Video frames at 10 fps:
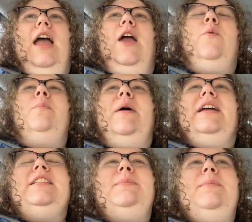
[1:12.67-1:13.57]
It
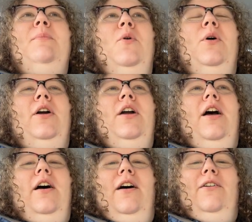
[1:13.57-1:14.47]
reminds me more
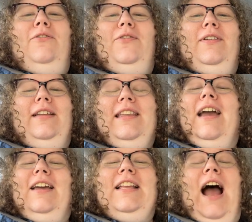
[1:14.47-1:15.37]
of,
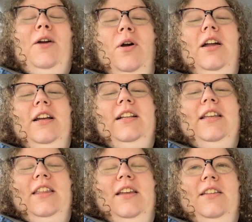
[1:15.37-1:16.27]

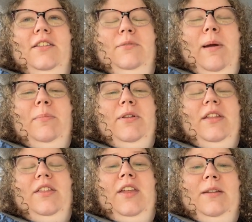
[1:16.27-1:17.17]
ironically, you remember
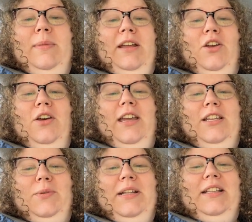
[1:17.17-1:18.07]
the Thin Mint
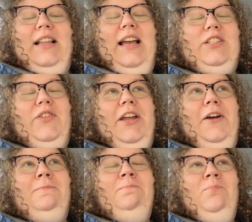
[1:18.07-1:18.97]
cookies we did in the last
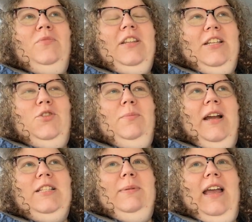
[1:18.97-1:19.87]
video? This
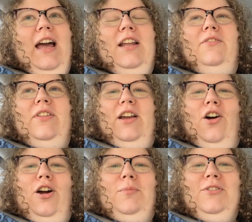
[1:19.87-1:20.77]
reminds me kind of the
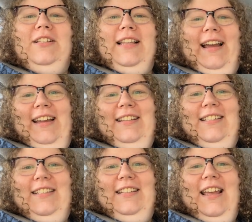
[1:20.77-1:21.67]
Caramel
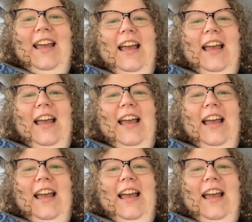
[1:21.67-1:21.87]
Delights,